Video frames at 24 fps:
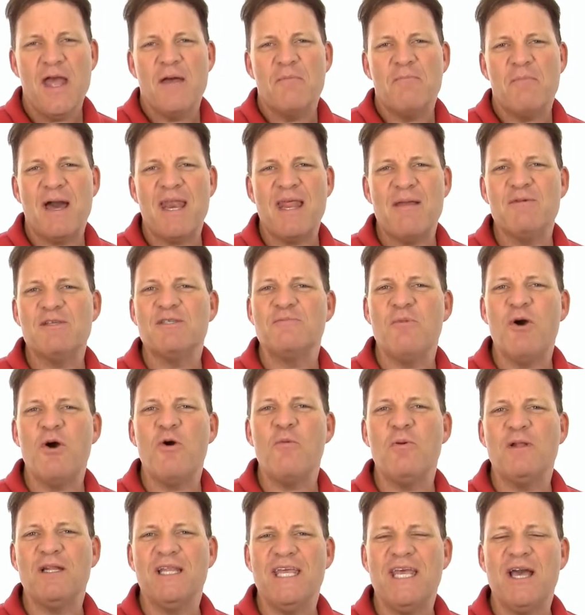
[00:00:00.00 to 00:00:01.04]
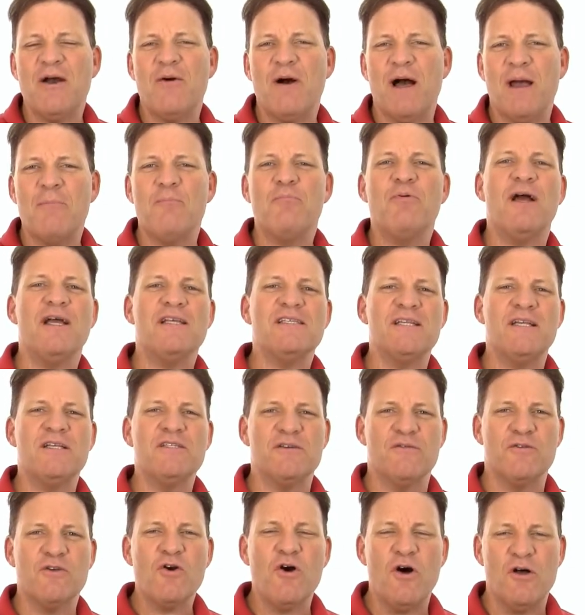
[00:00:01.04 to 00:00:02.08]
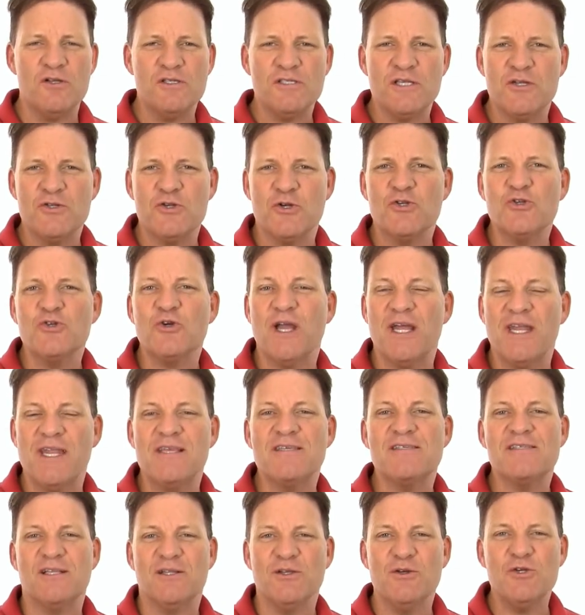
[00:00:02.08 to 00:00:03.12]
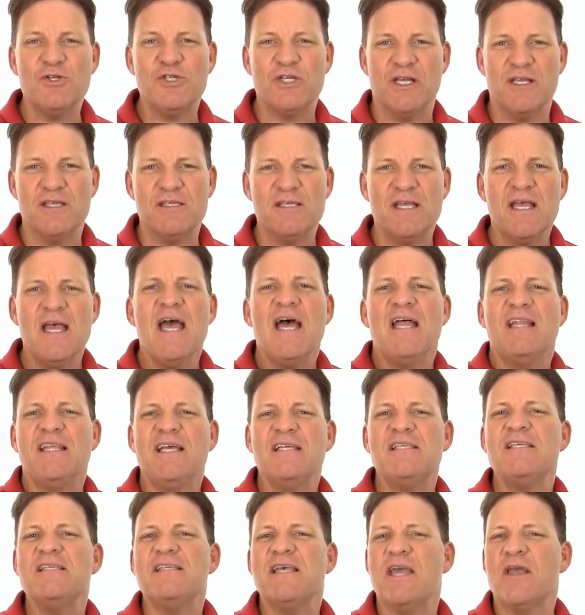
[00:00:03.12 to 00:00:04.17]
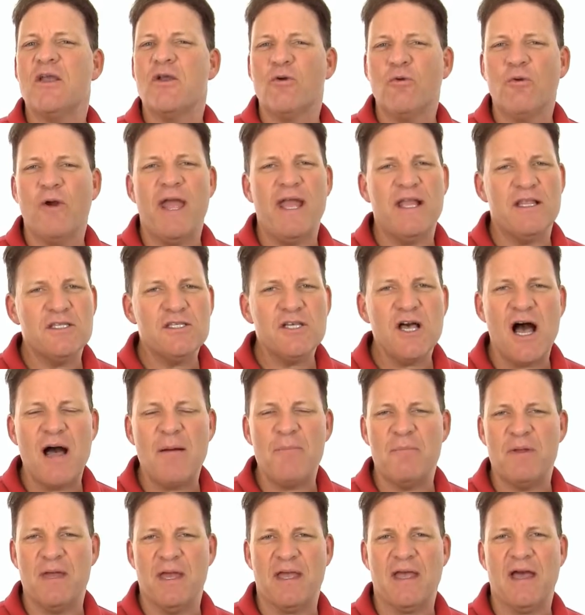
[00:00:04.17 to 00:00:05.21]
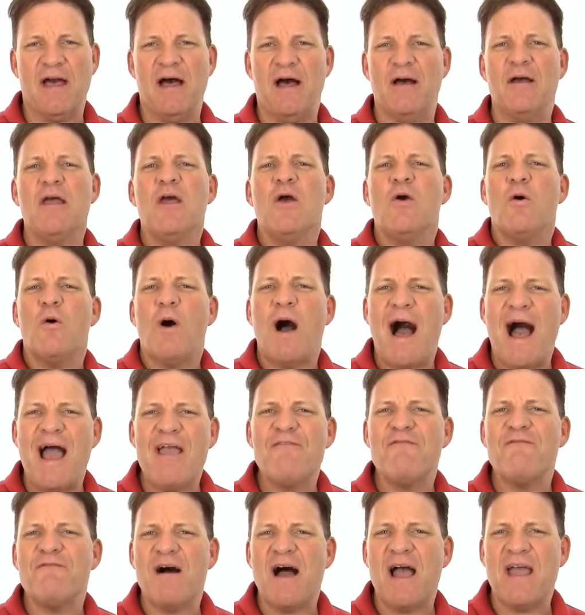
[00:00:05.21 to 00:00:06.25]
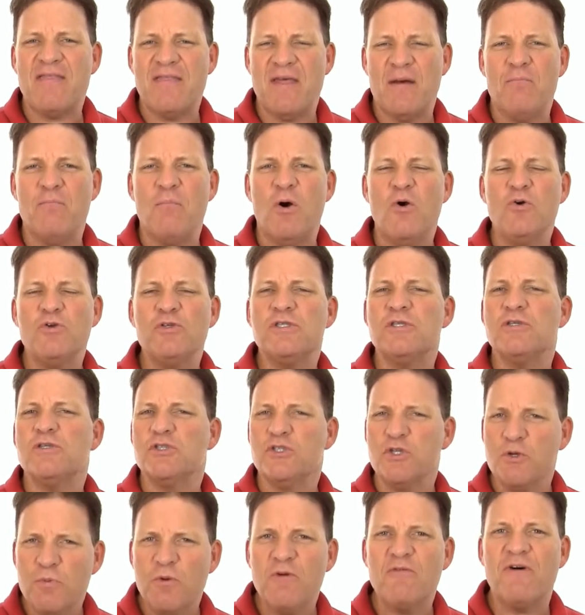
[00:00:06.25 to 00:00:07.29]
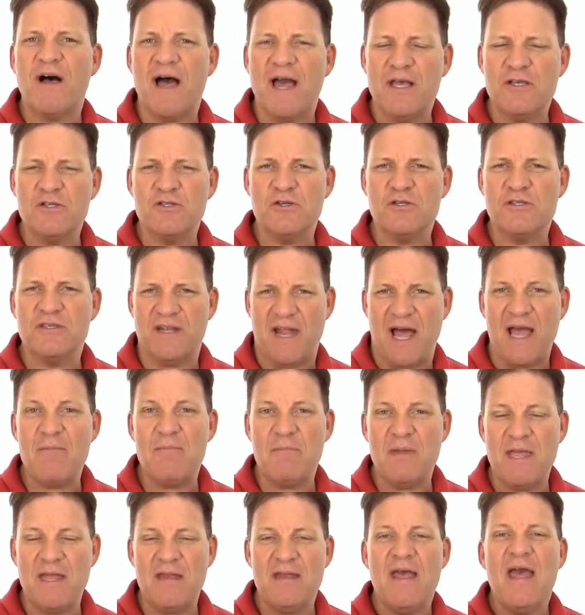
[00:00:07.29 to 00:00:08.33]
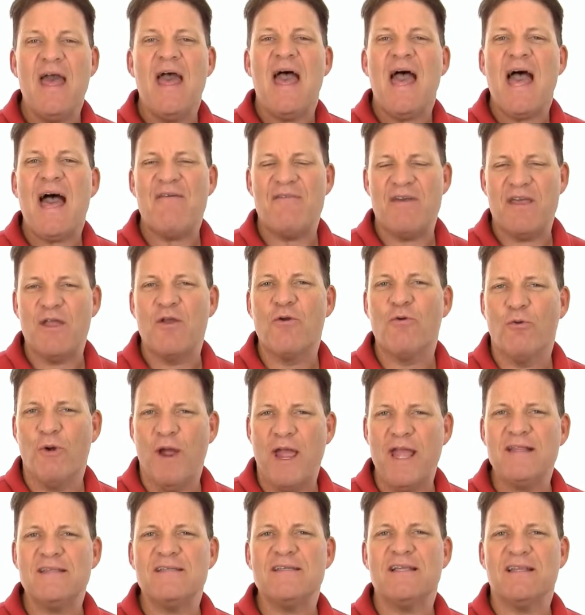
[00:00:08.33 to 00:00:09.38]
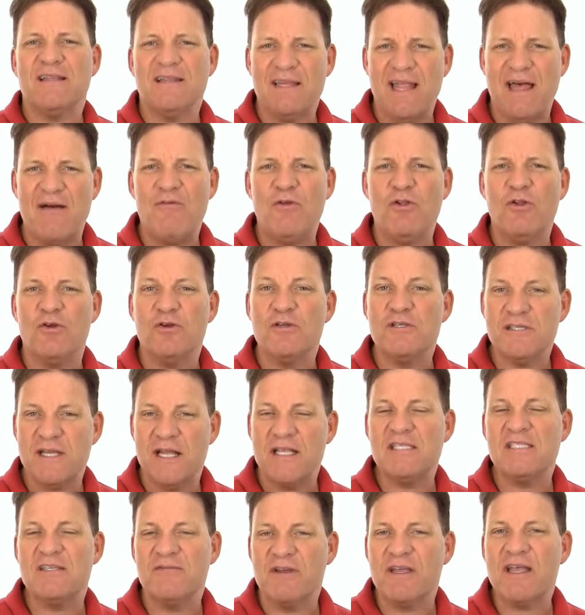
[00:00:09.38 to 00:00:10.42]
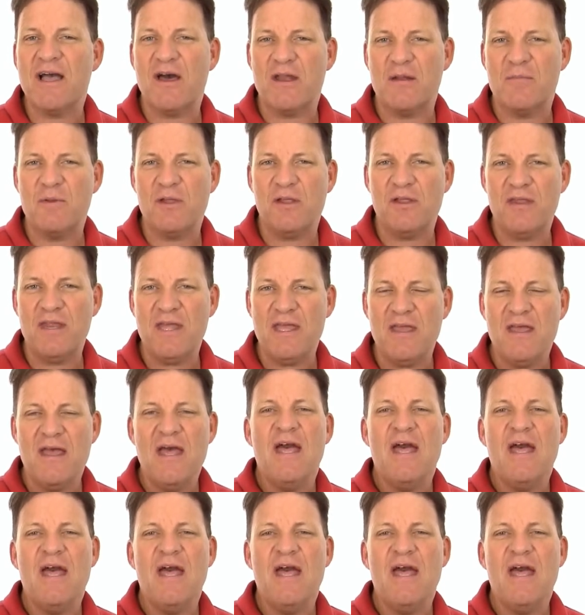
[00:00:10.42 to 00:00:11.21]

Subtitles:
My name is Mo Balio. I'm president of Call Center Training Solutions. This is a great topic. I find that most supervisors that I meet have a great level or sense of accountability.